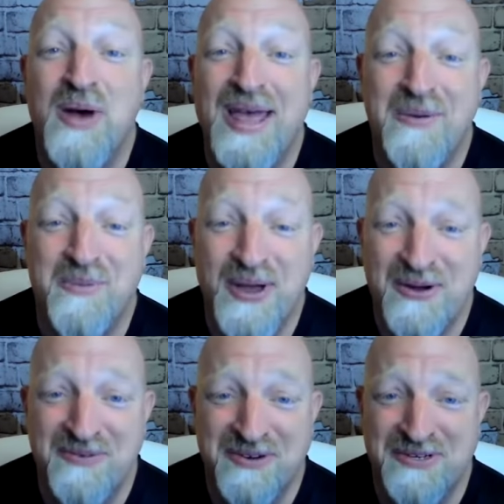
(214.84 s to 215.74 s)
way, way
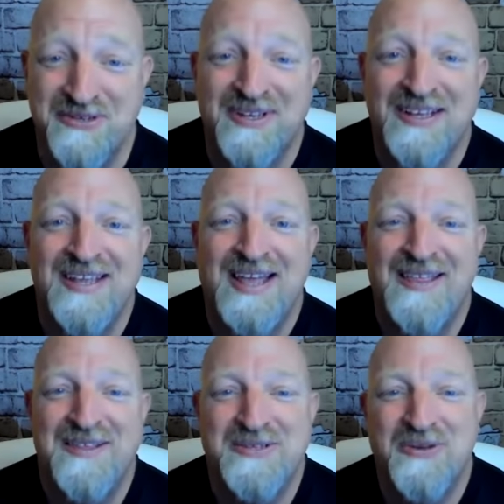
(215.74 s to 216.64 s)
overdue.
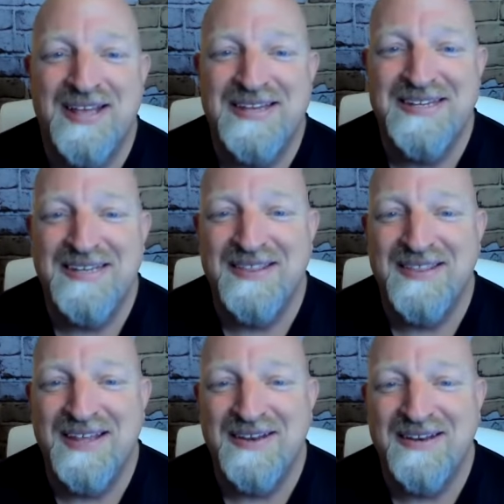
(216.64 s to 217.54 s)
Uh, this whole idea
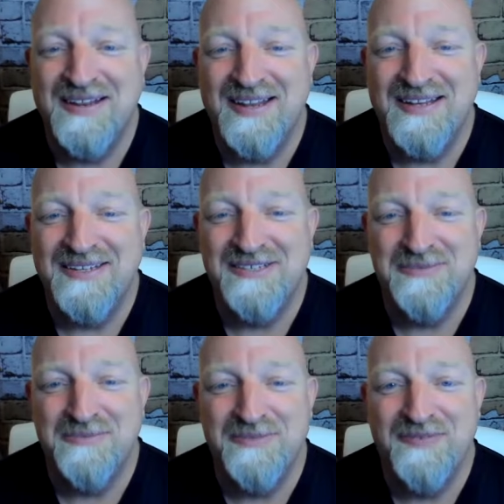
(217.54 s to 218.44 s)
that, that you
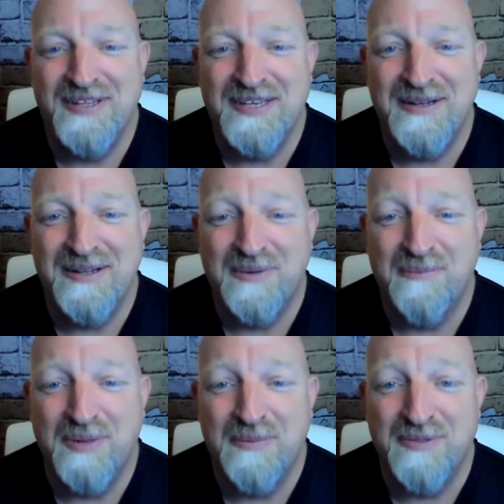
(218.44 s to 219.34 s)
should be filling in little
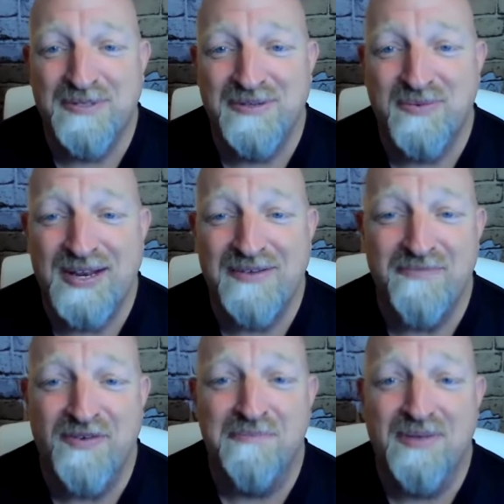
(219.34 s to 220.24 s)
bubbles and waiting
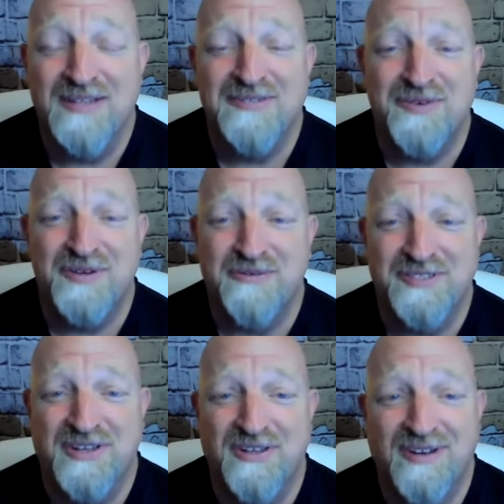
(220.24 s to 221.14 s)
for months for your
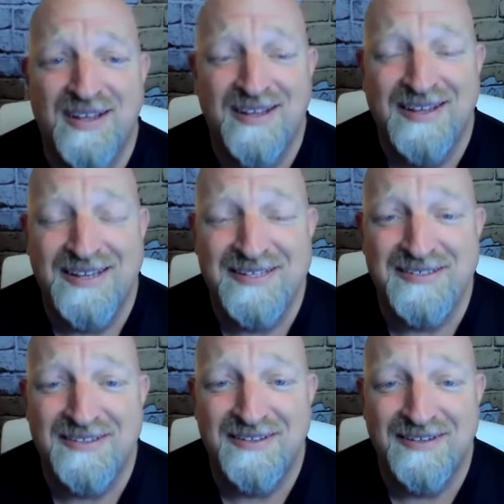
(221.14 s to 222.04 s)
result
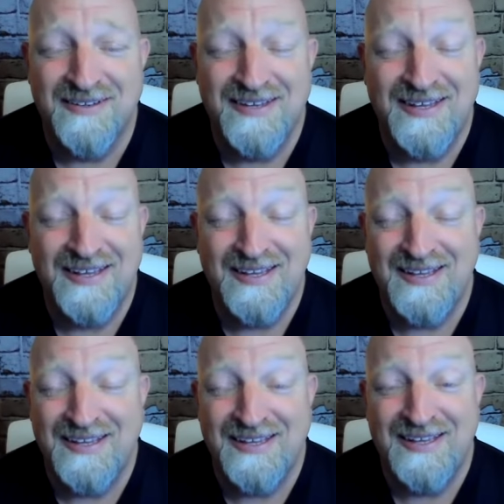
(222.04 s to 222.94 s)
is
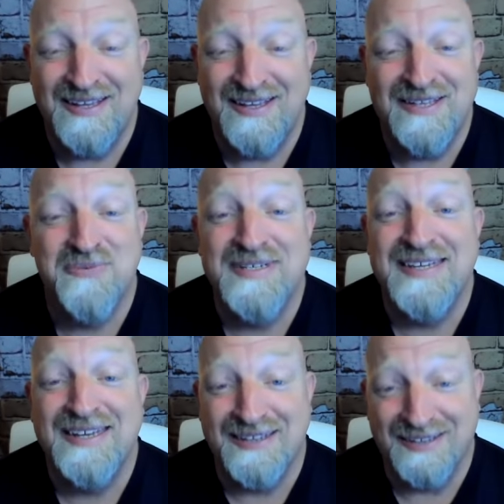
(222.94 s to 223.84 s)
is
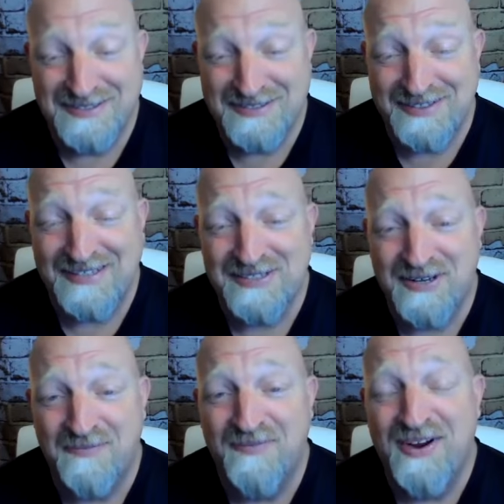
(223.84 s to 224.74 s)
ridiculous. And
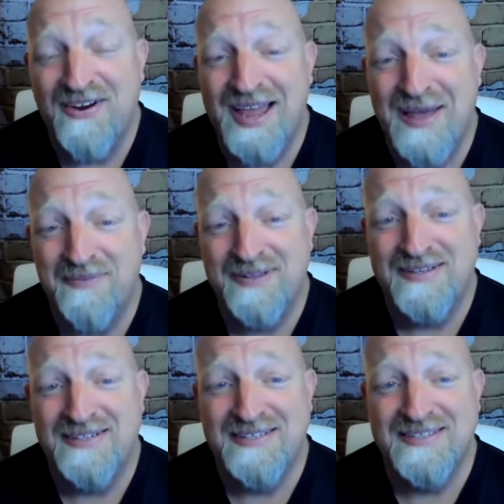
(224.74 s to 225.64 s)
so I'm very happy
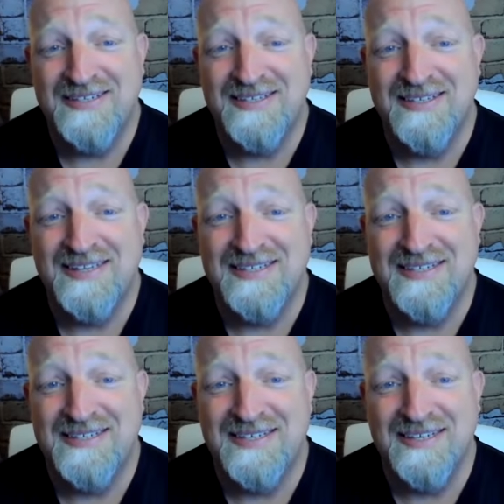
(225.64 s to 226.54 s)
to see that the
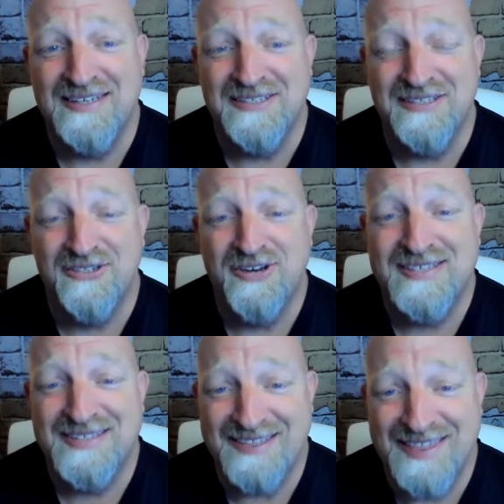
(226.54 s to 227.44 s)
SAT is
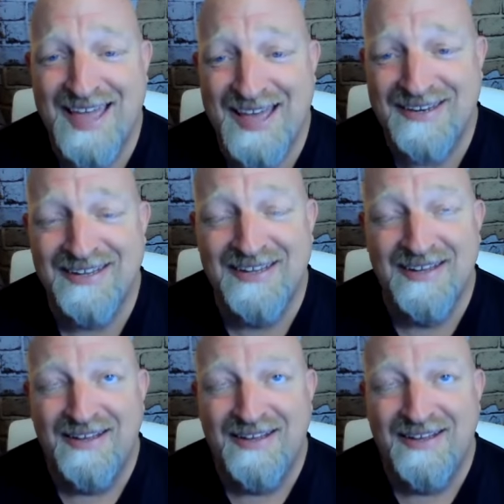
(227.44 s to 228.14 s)
addressing that